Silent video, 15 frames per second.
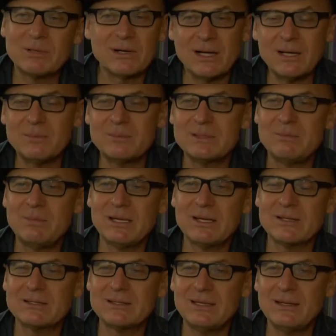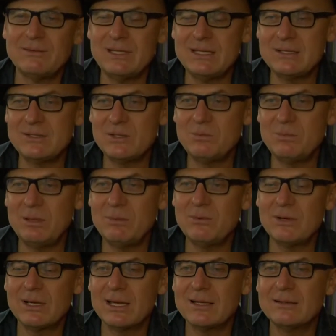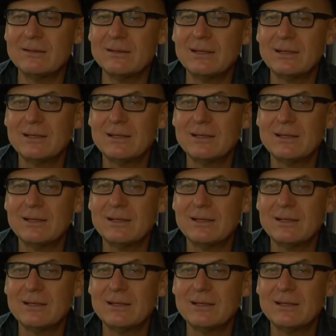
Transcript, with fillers: Perhaps because if these two people can